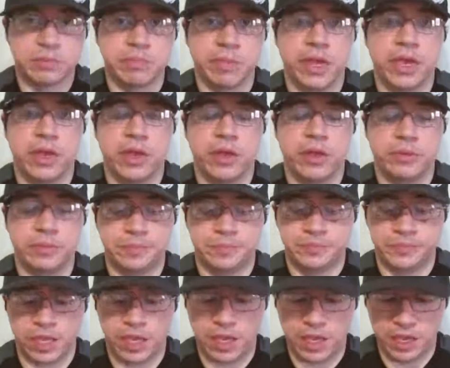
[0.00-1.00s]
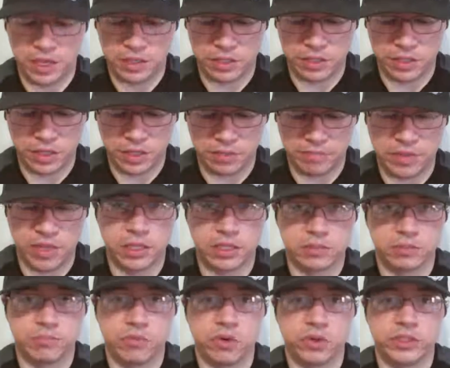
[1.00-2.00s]
smell, and
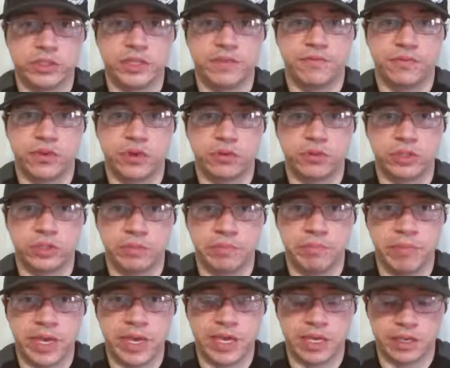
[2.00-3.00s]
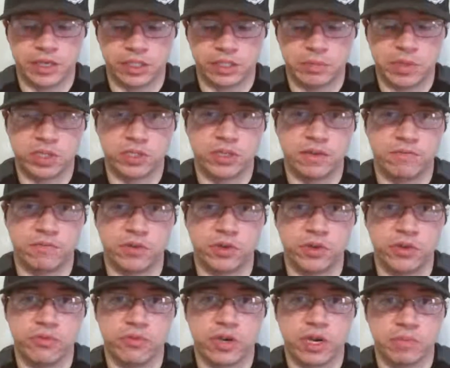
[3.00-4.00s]
it's more difficult to make, especially for
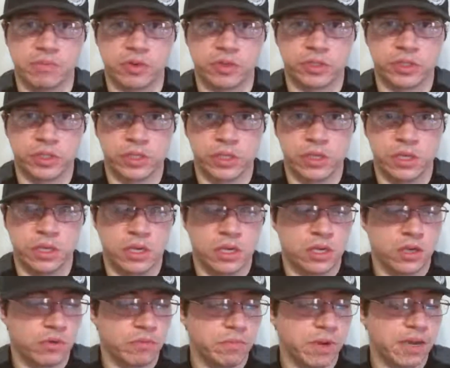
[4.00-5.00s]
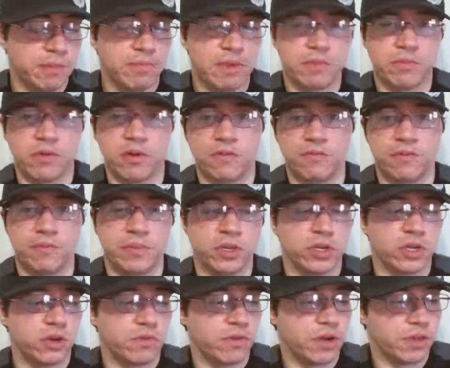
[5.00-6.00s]
newcomers who might be more
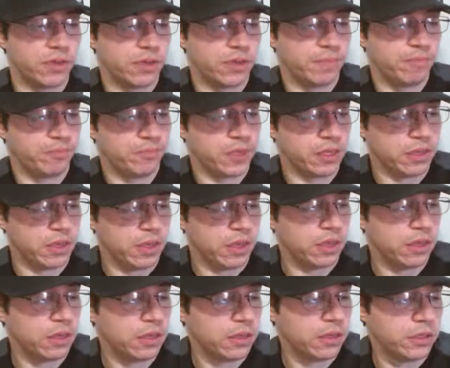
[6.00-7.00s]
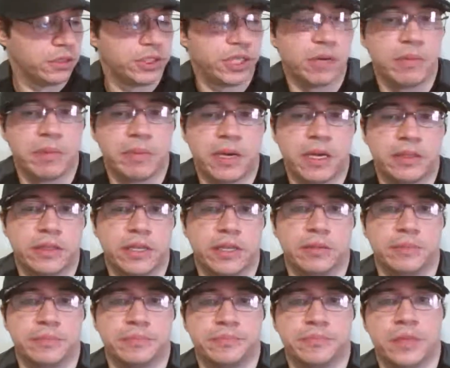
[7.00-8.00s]
familiar with yerba
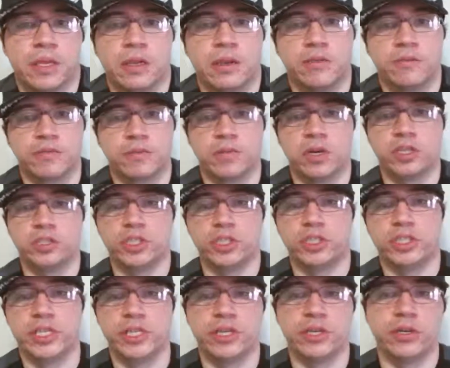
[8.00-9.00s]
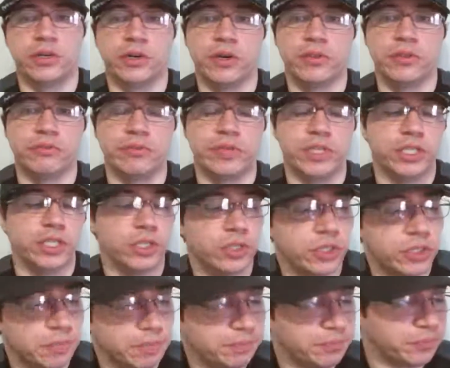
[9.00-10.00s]
mate from Argentina or other
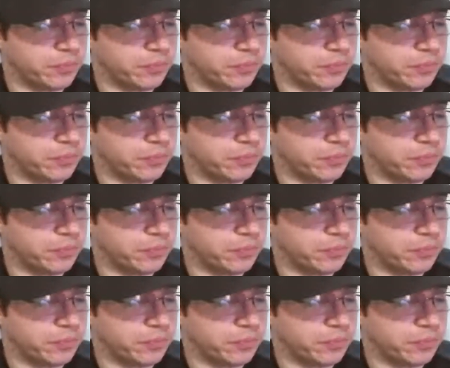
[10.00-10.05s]
regions.